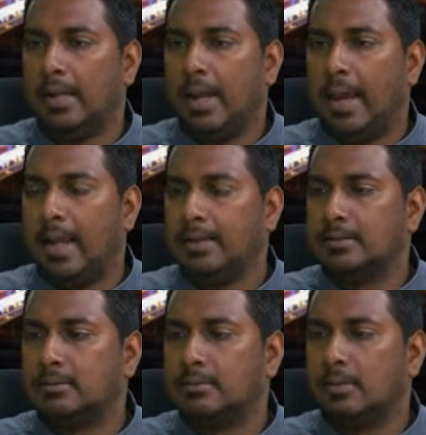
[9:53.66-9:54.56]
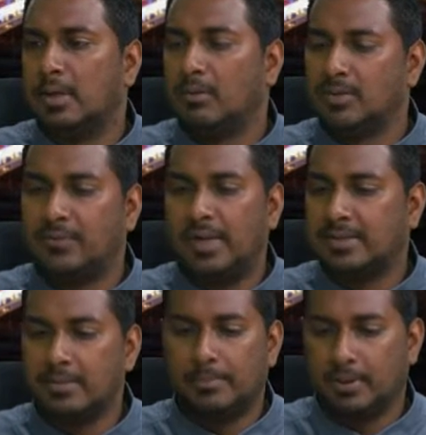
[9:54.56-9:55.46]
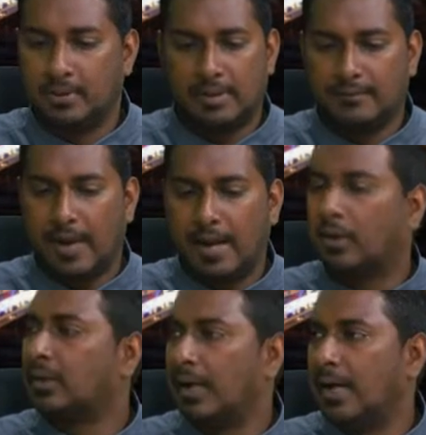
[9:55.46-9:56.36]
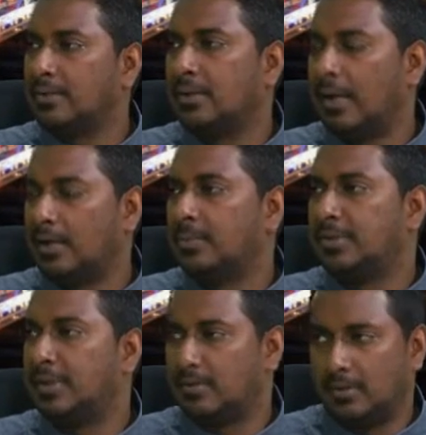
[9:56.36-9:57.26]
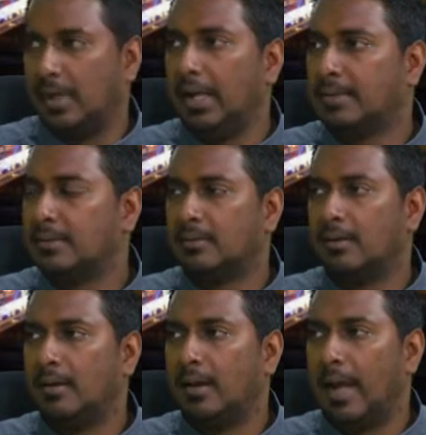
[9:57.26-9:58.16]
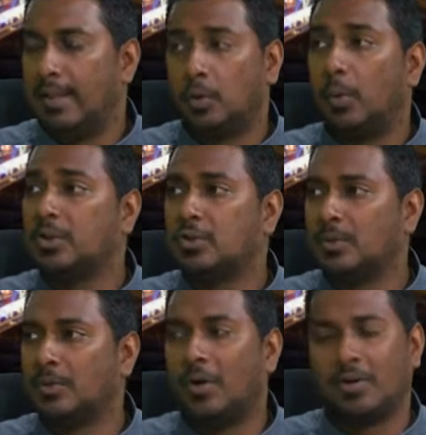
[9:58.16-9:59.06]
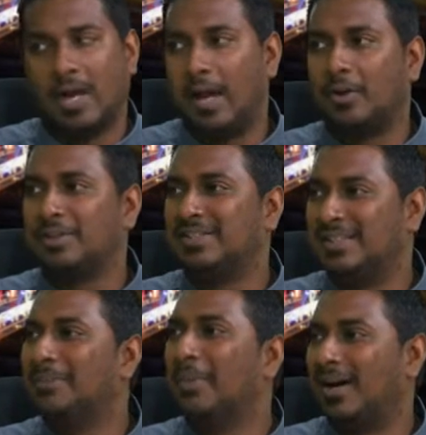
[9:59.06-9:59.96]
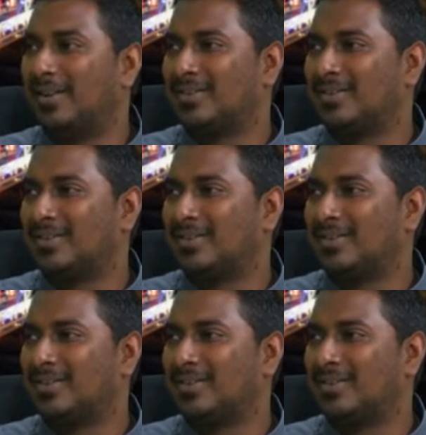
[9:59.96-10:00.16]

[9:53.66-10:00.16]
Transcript: And it was very simple. If I got the answer 100% correct and the equations were wrong, I got demarked.